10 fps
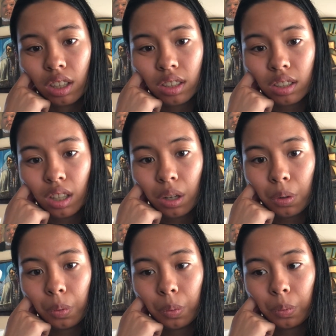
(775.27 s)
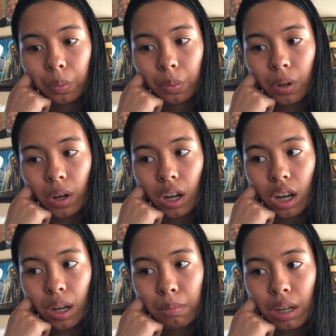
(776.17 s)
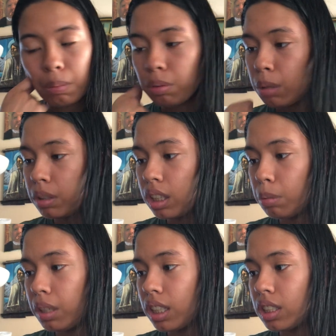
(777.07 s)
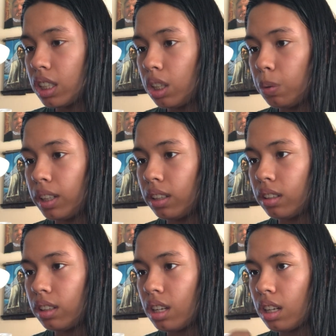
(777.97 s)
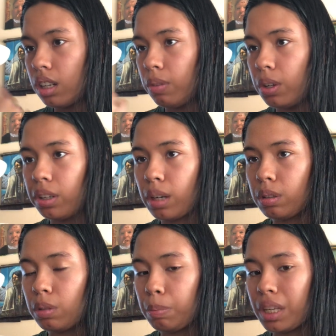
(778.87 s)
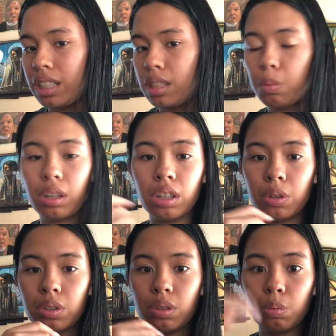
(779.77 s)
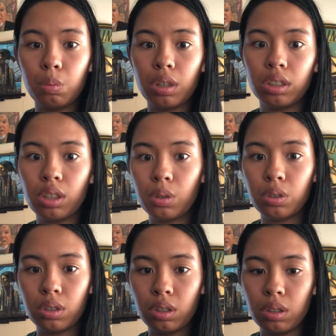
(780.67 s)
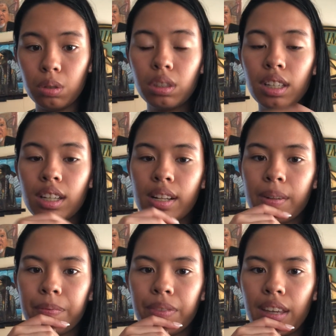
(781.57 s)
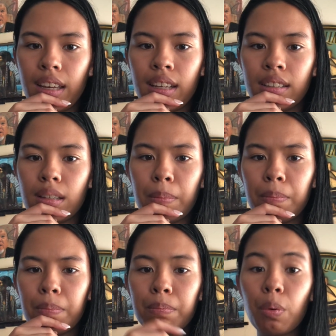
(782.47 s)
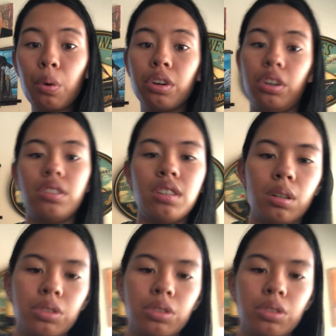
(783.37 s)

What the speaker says: so I'm probably going to be continuing figuring out the pieces, what goes to, and the borders. I'll